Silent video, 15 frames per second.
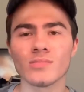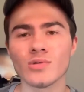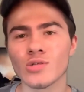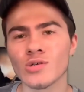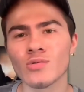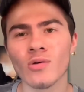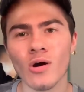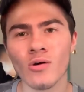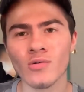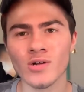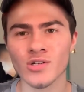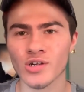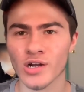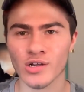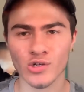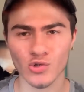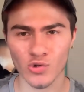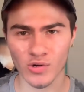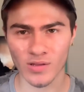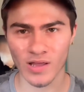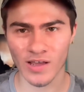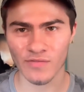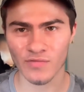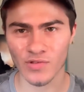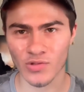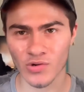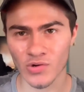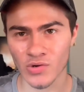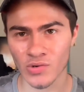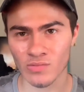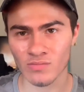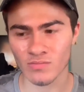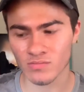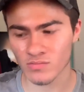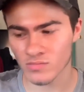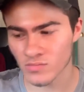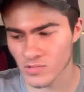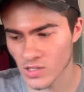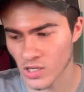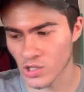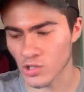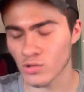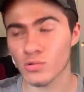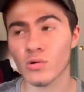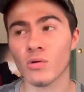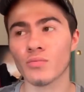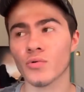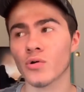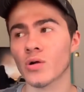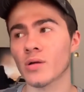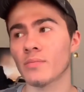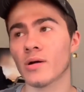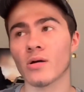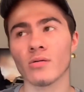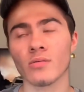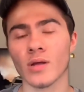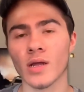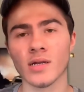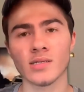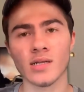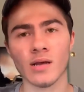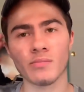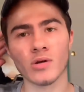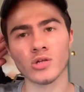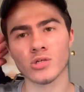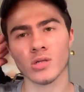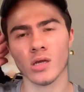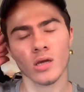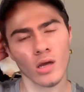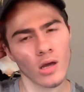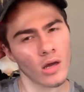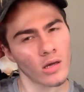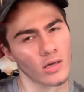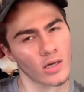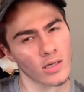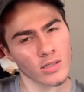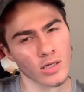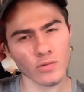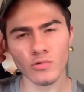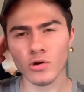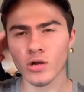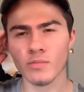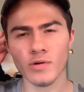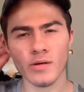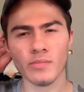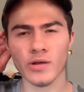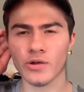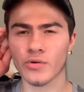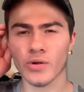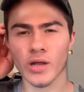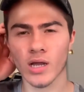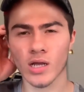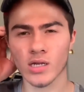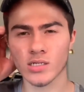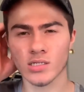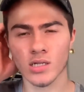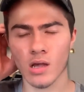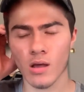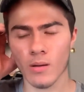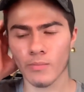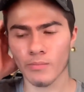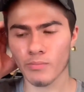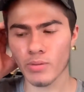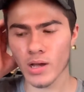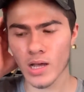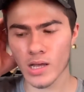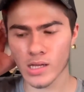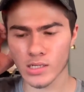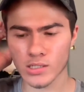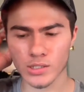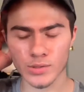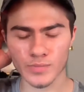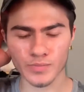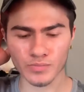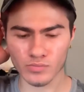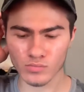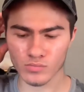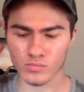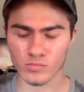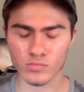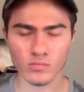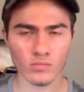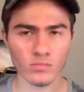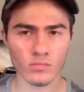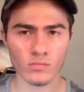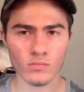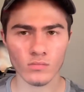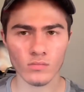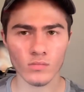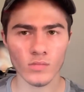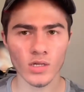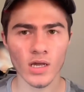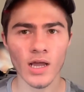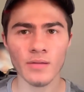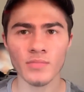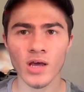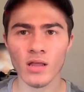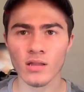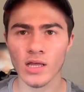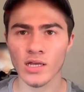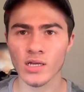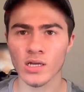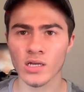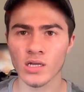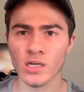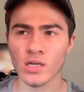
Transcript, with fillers: you always try to enjoy life with your thing. You don't worry about grades that much. Like, yes, I worry about my grades, but I'm not like,